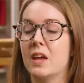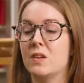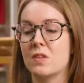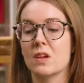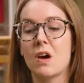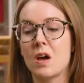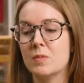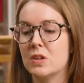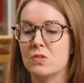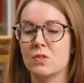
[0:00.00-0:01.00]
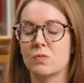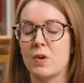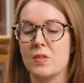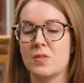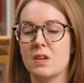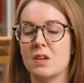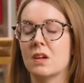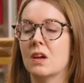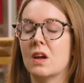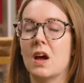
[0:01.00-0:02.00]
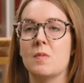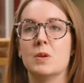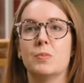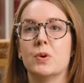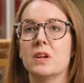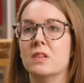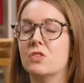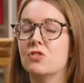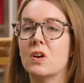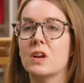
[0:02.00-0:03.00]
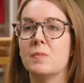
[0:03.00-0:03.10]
You think, I'm going to do the right thing, I'm going to put it in the charity